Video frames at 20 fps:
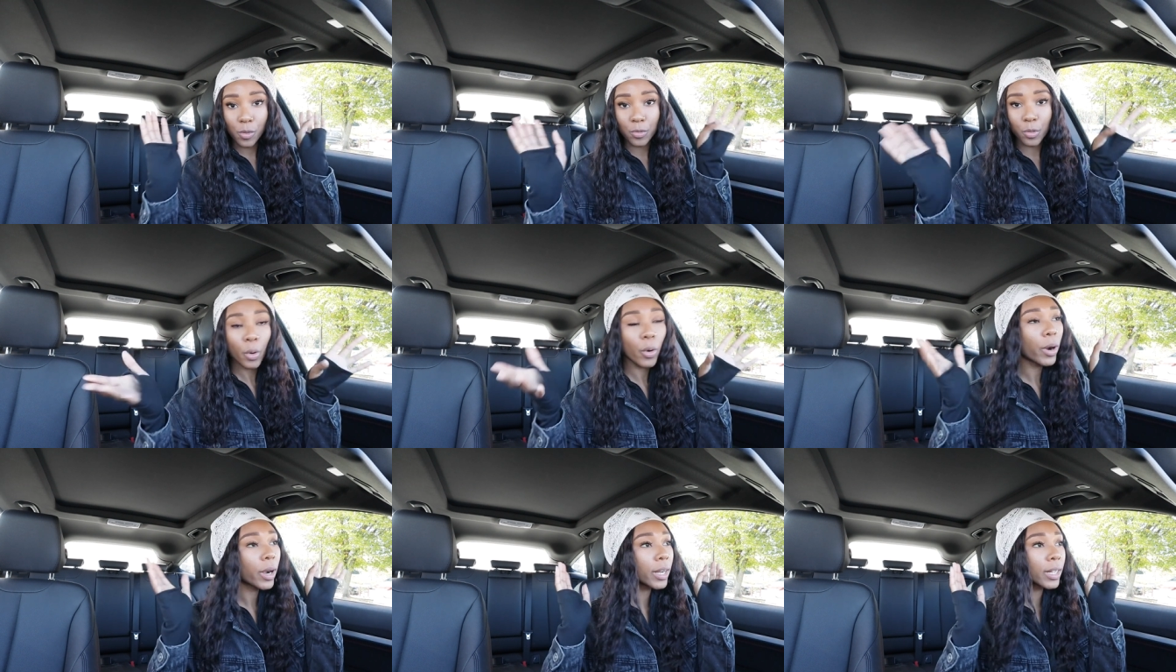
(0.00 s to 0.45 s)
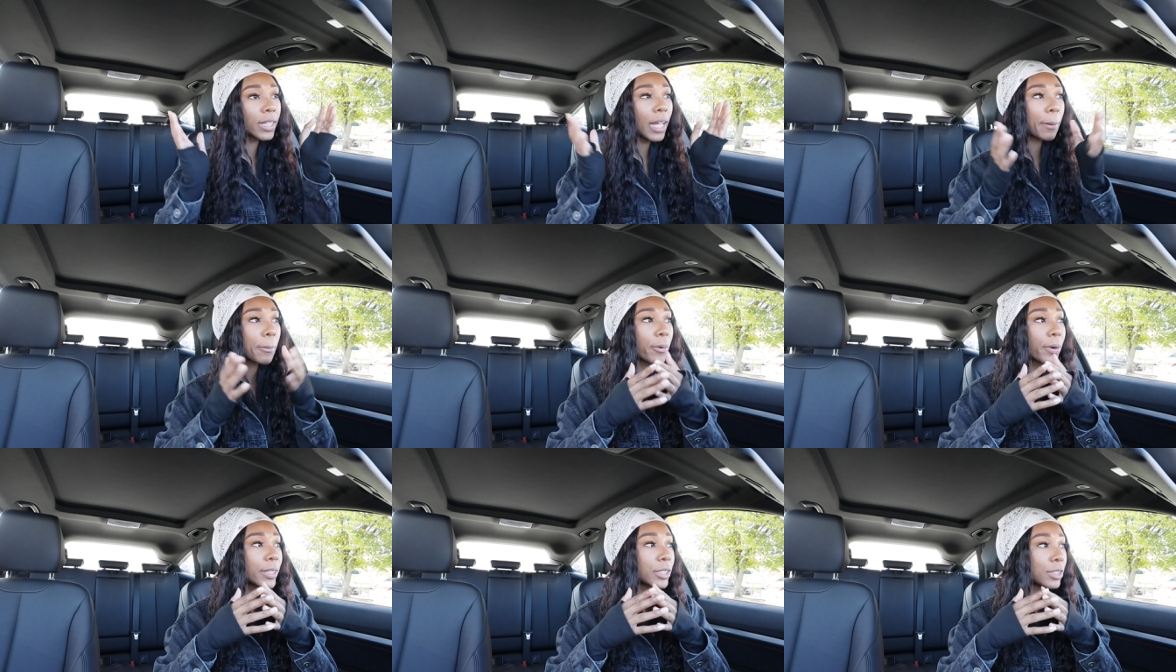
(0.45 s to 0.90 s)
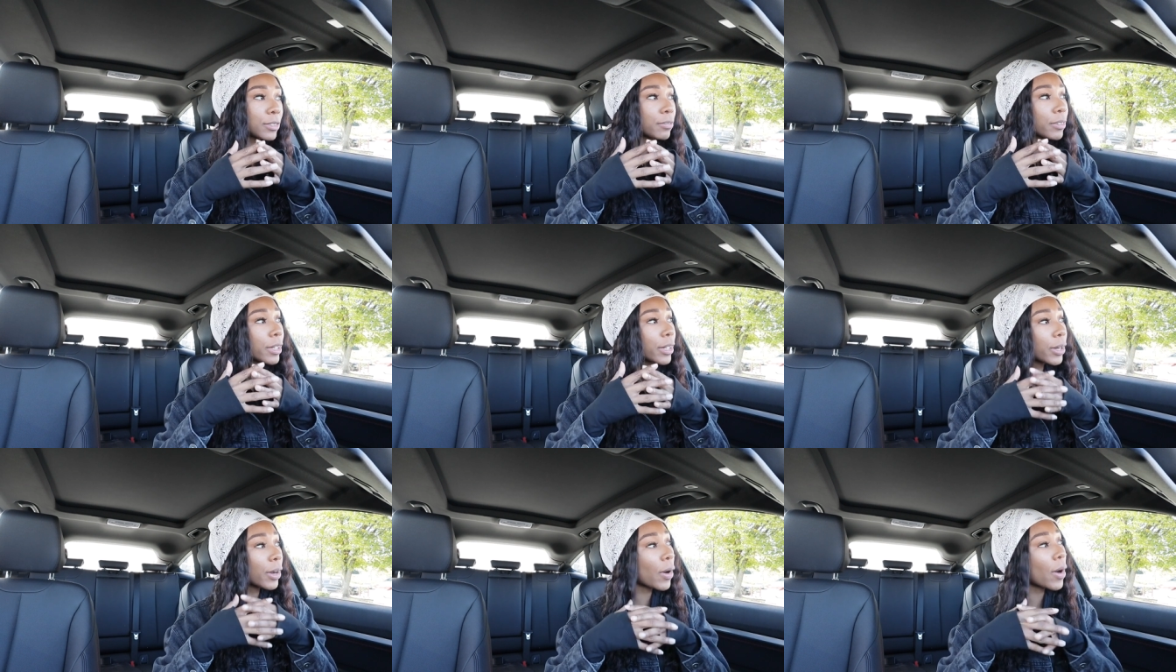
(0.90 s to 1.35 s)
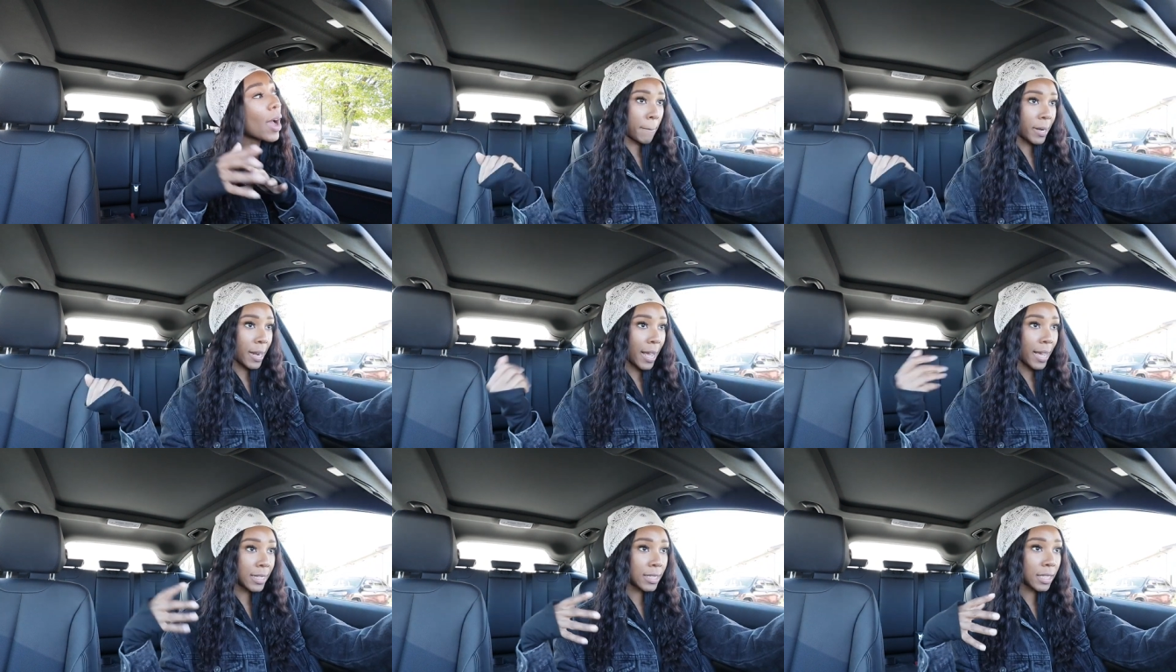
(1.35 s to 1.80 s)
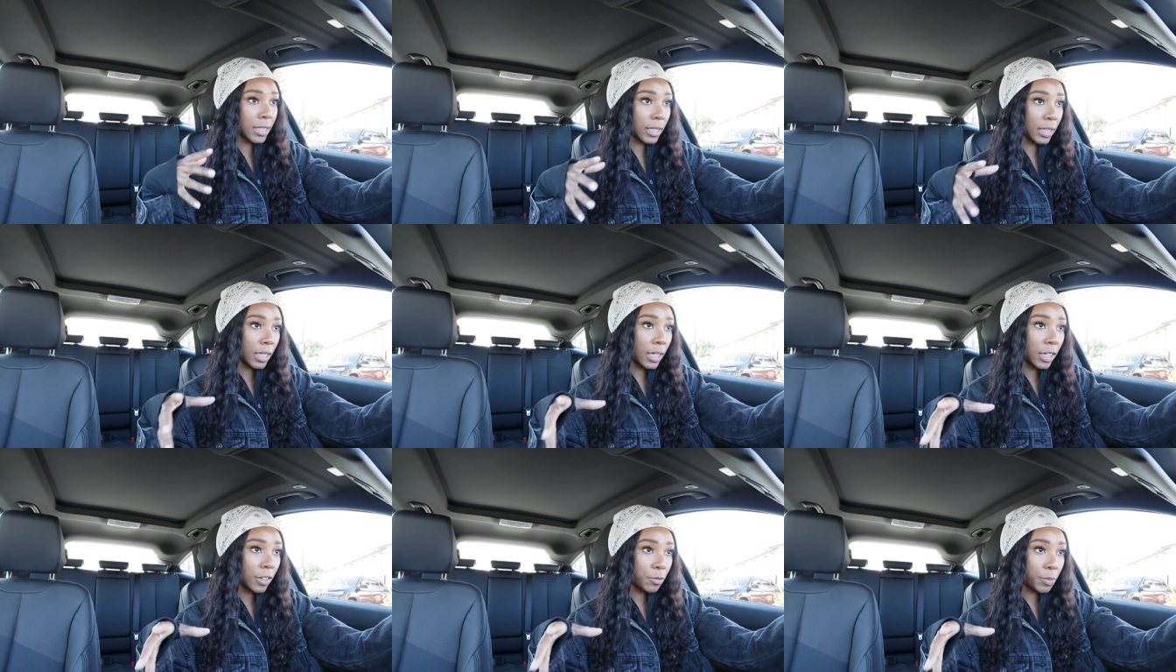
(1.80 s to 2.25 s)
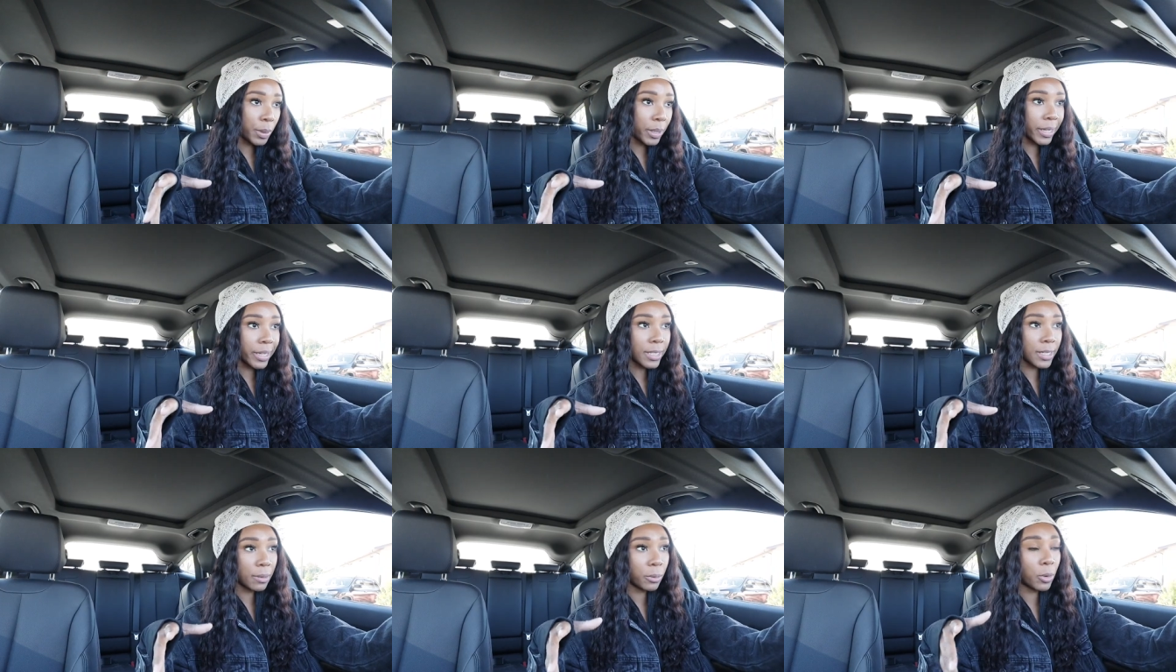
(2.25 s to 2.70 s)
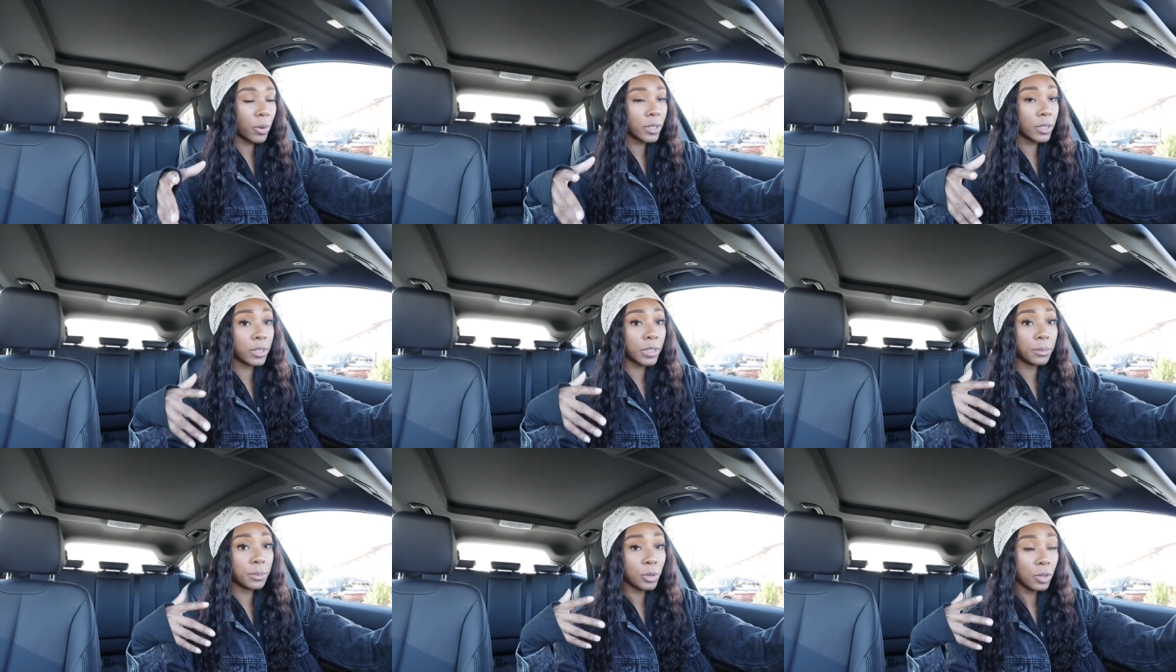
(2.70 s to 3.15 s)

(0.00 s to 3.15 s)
for a collaboration video but I had to leave because I'm going to the